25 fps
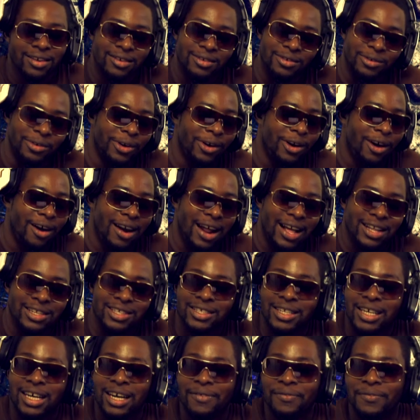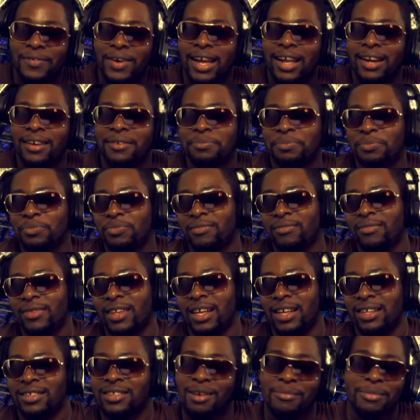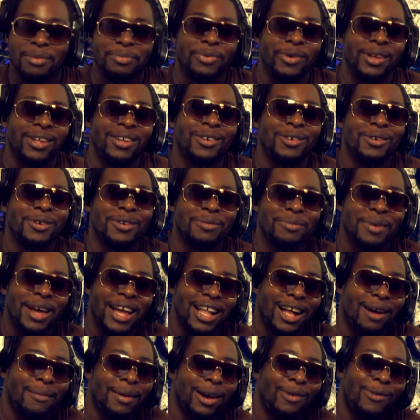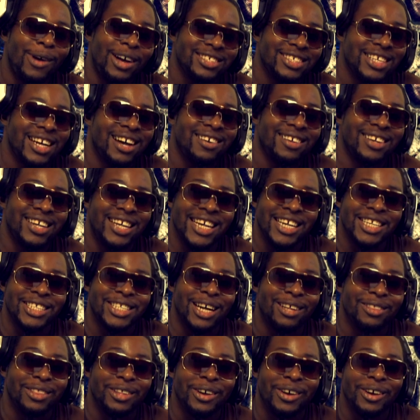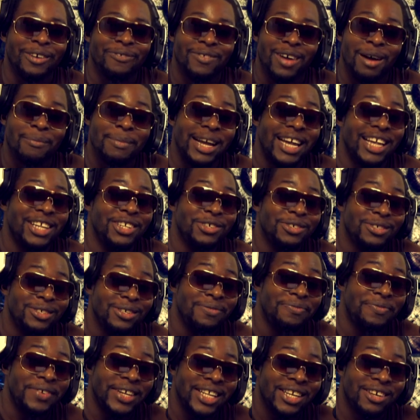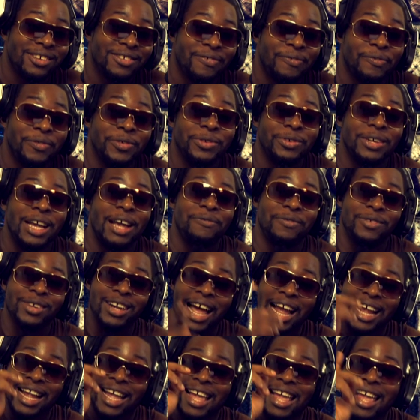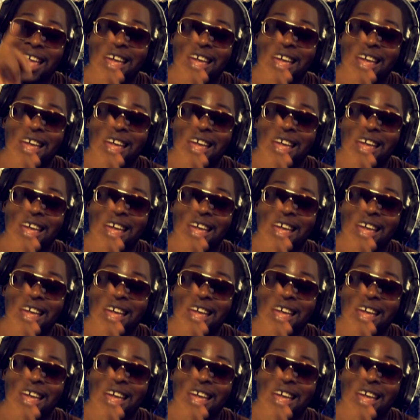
doing all that stuff. And it's going to be pretty cool, man. Y'all got to watch out, kids out there. If I'm making YouTube videos, if you like